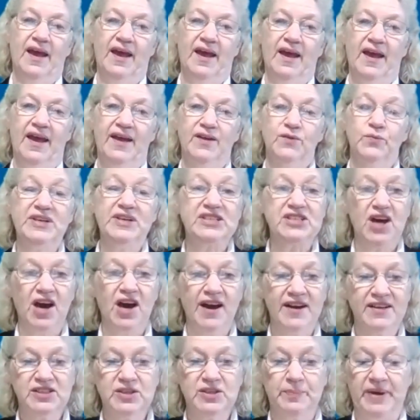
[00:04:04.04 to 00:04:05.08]
And we
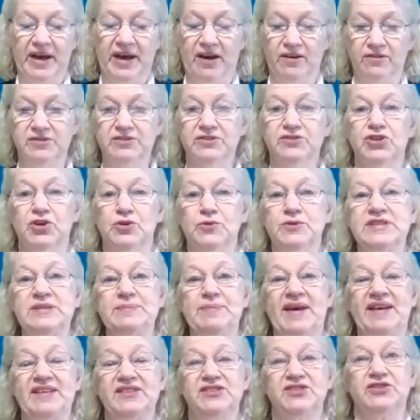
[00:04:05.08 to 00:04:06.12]
talked about
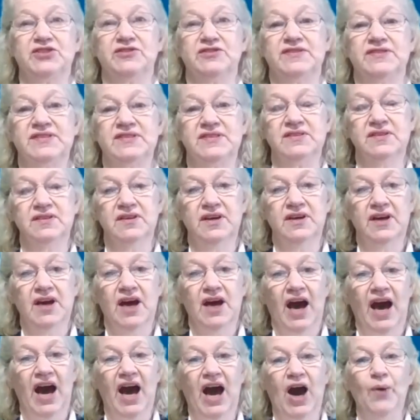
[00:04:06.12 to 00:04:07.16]
Toastmasters,
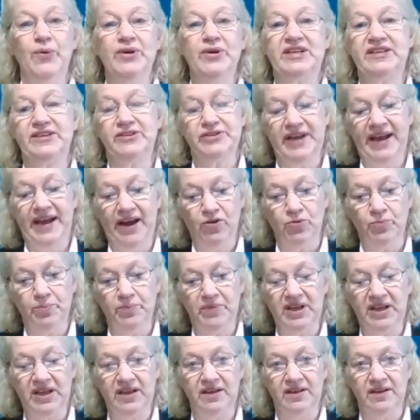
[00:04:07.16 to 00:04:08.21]
how it could help
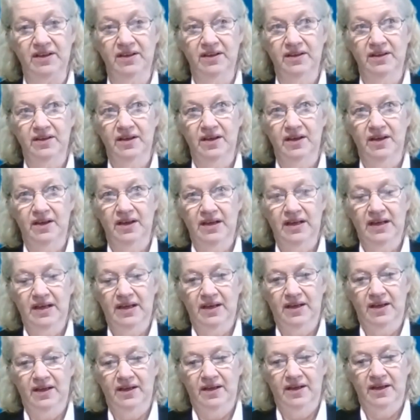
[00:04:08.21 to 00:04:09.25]
me,
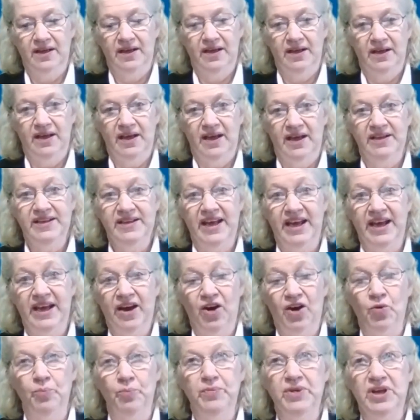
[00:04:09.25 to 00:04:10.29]
and
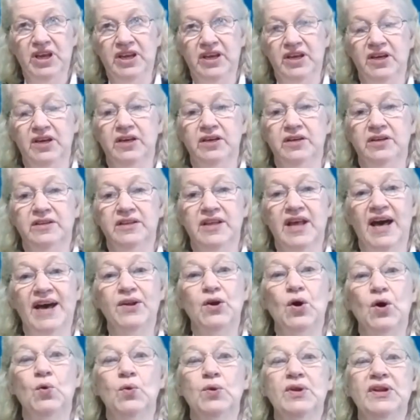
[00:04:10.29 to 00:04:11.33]
help me not
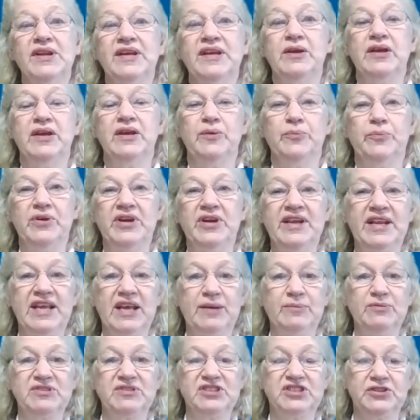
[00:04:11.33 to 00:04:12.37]
only being
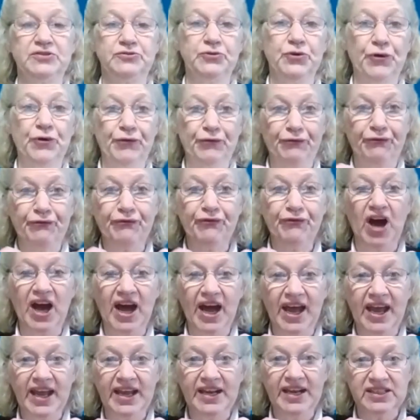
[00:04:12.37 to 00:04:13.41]
able to
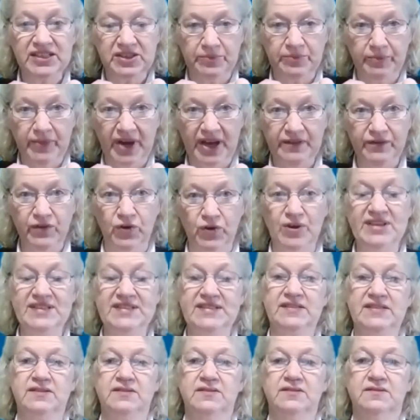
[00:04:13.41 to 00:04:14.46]
find my
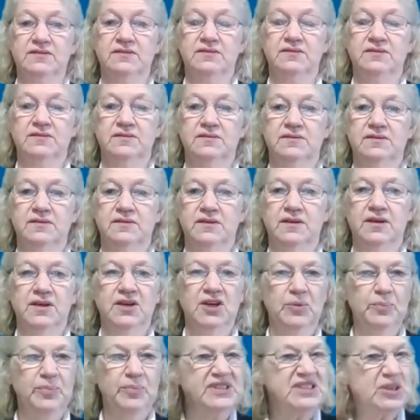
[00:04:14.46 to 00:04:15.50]
voice,
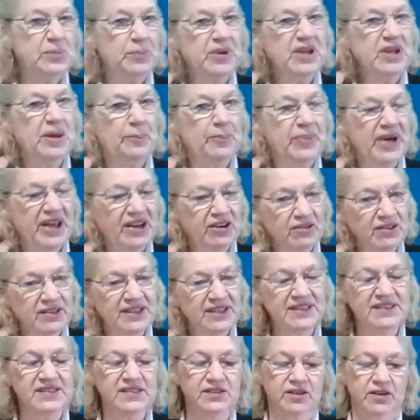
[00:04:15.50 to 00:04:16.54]
but to be a better
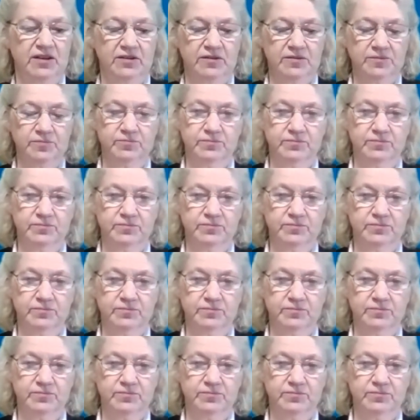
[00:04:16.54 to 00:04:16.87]
listener.